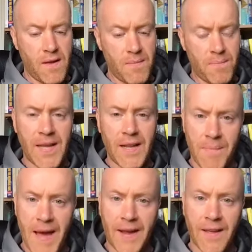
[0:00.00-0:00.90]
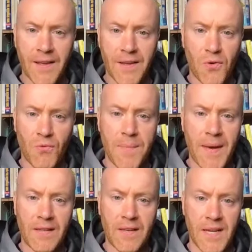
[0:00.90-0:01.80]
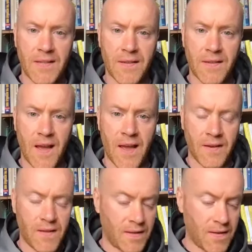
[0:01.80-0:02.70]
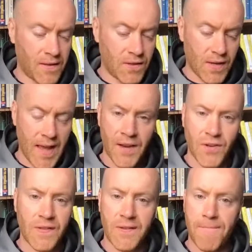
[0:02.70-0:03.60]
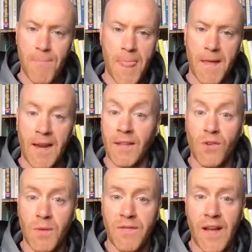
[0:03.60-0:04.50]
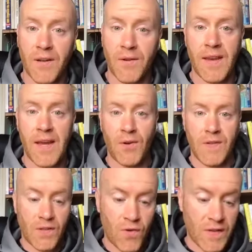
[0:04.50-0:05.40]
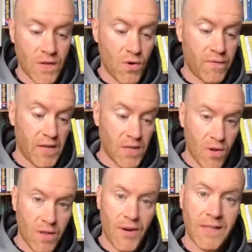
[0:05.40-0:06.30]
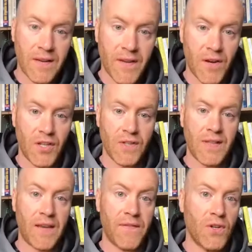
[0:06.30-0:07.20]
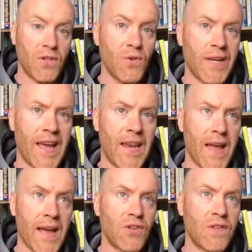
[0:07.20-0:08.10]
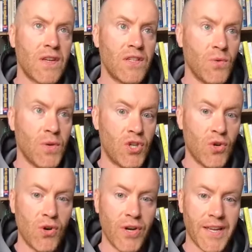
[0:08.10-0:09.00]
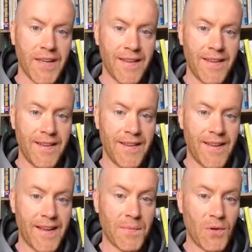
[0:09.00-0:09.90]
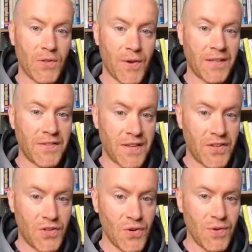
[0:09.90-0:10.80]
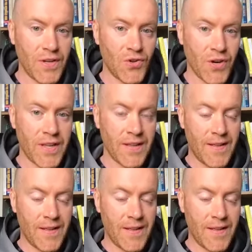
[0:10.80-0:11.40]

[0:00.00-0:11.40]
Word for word: Peel it back, go right back to the basics. And it's again, just, it adds so much value. And now it's crossing over into all the rest of the foundations, that if you're doing, again, exercise you enjoy as opposed to exercise you don't enjoy,